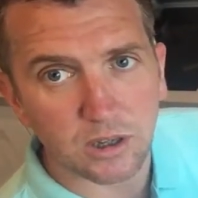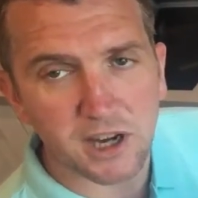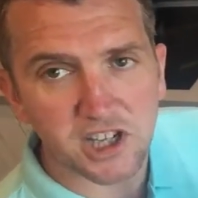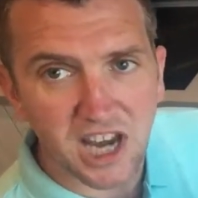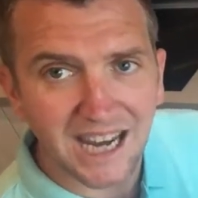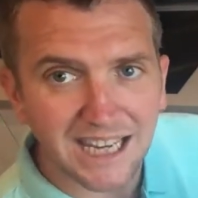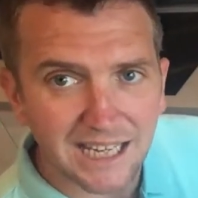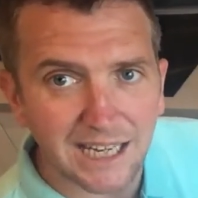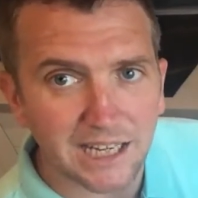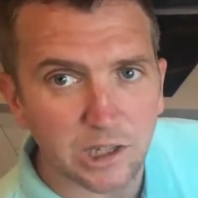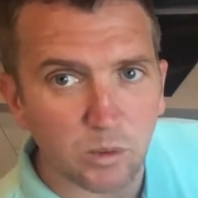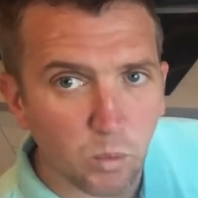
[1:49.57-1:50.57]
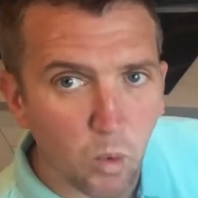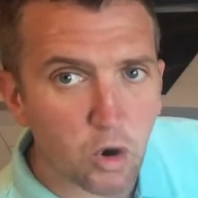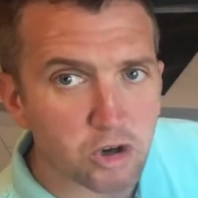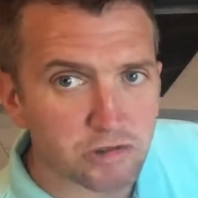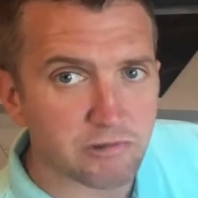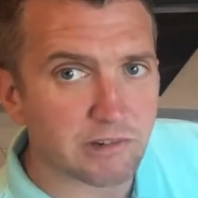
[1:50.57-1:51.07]
By shaking it, you're
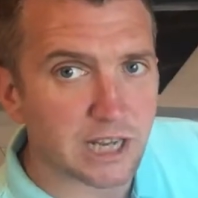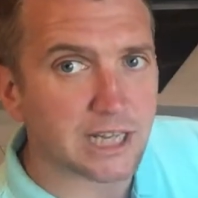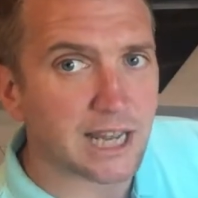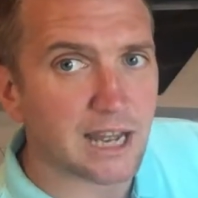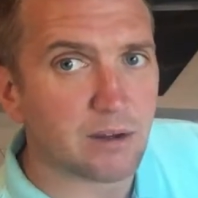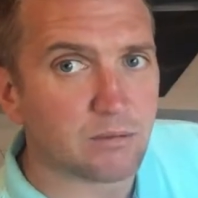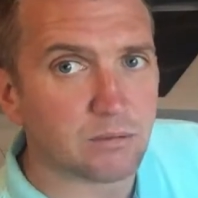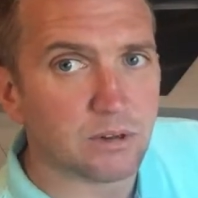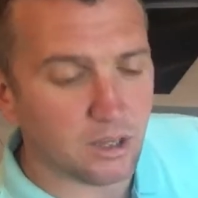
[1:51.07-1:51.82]
watering it down,